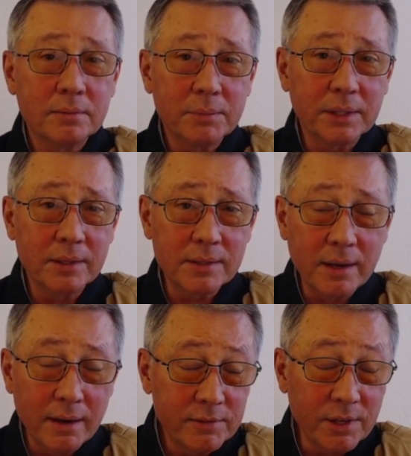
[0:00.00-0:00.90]
because I
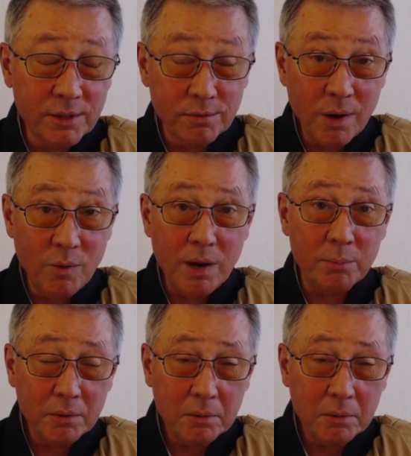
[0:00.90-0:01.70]
have to throw up.